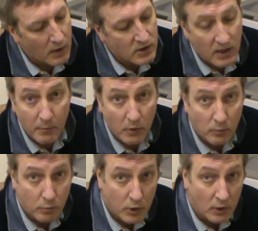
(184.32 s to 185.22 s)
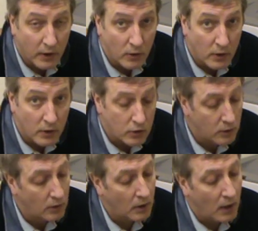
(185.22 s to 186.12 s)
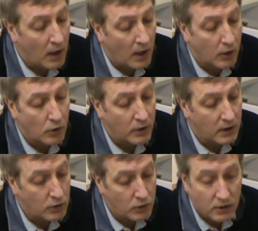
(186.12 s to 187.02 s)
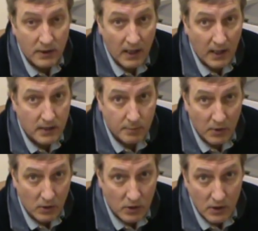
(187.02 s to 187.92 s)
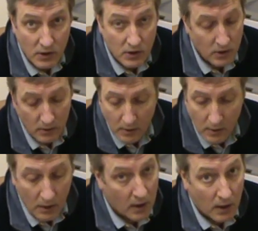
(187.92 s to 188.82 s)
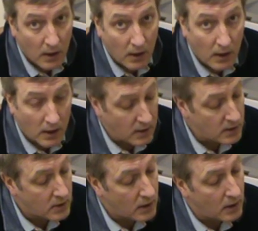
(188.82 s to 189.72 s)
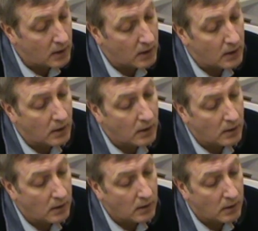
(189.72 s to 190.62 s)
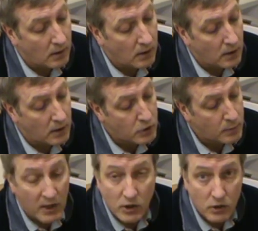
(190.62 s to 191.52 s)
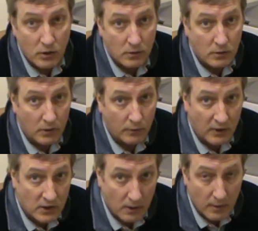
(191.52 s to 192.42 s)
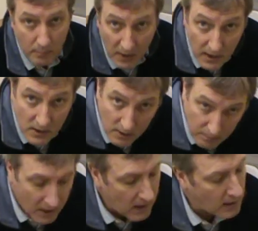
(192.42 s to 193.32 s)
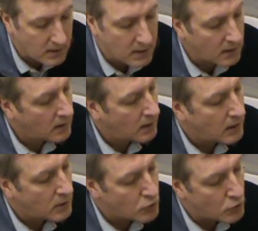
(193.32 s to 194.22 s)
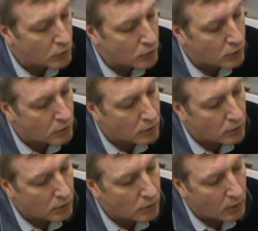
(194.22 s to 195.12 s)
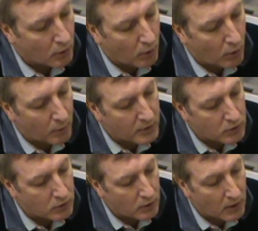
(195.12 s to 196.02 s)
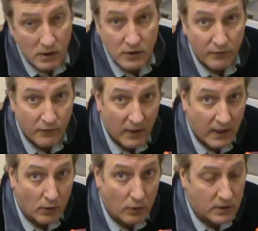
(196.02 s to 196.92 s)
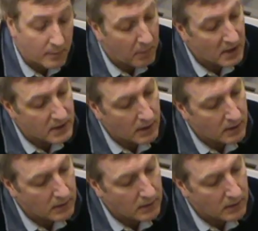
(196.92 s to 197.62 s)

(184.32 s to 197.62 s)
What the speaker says: we're purely going to do a continuity test, because it's a switch that basically makes and breaks. So all we do is flick it onto buzzer.